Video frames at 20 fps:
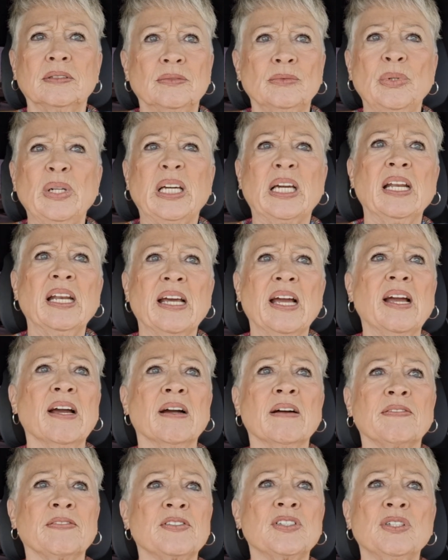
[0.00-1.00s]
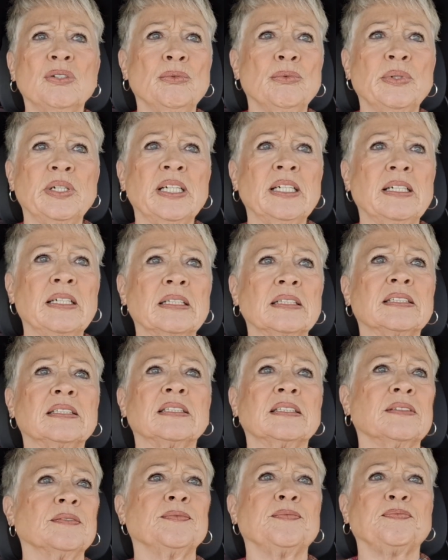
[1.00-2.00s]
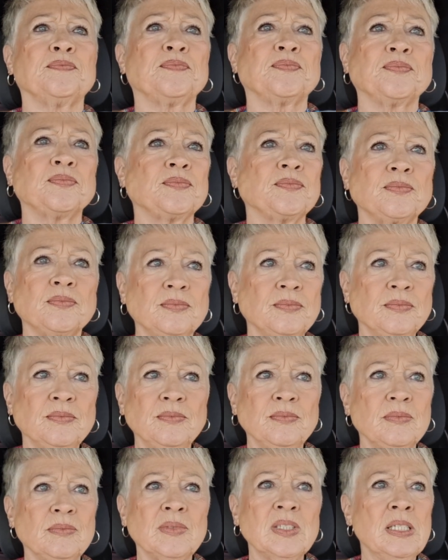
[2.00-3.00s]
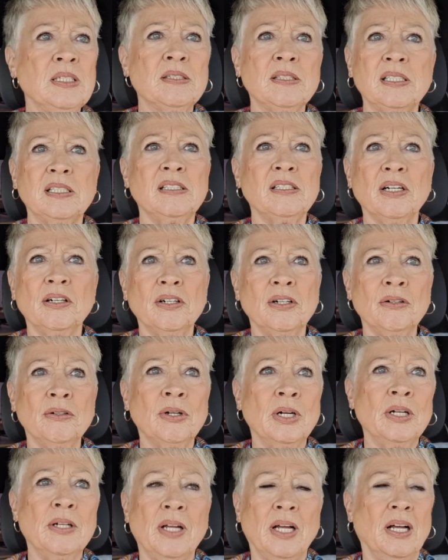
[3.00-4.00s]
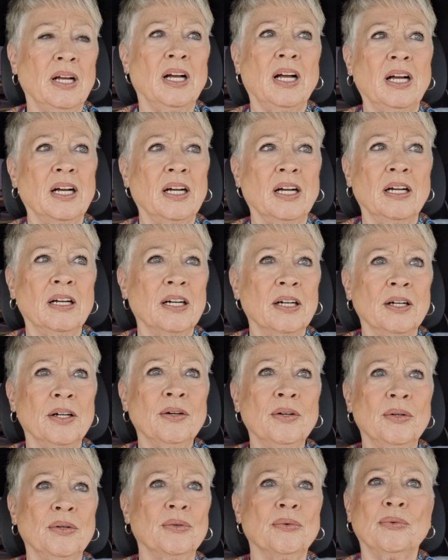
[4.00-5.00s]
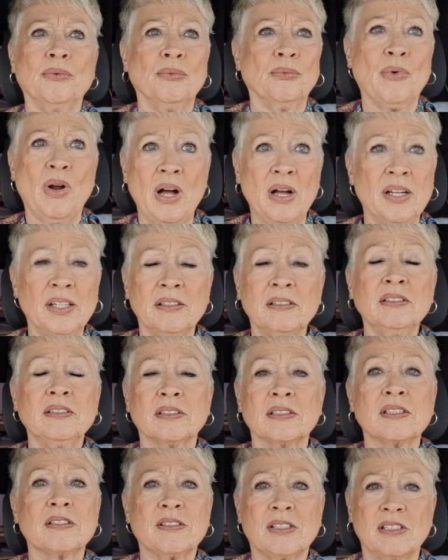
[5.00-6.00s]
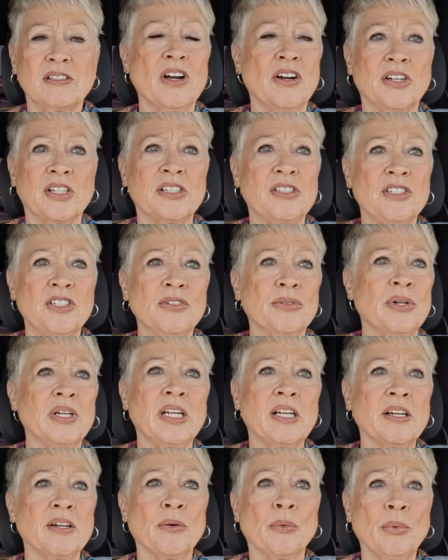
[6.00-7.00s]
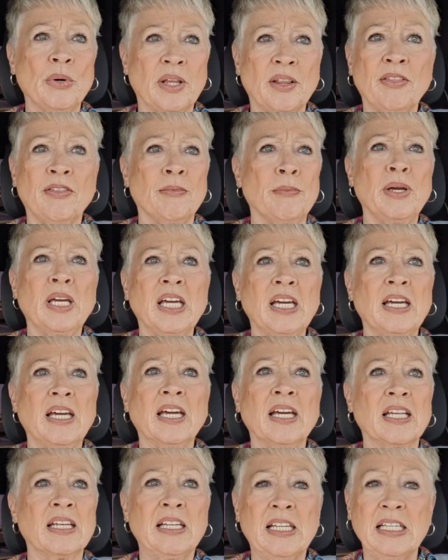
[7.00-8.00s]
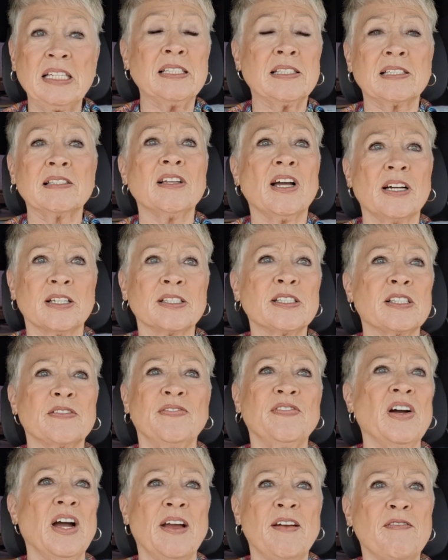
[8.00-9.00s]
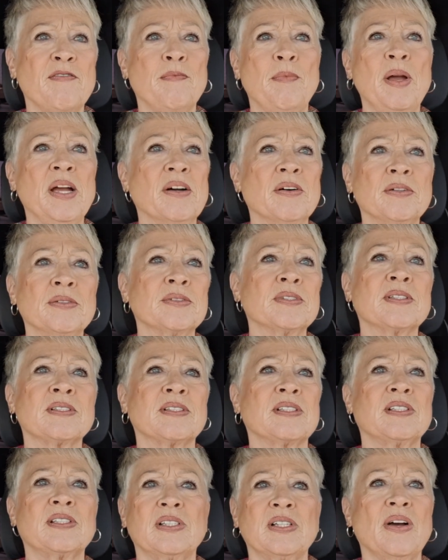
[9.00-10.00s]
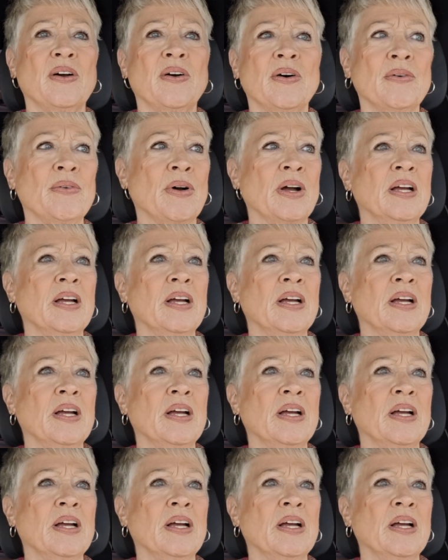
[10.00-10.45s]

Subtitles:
week and a half, 2 weeks. So Ron started doing it with me, and he's lost 5 pounds. So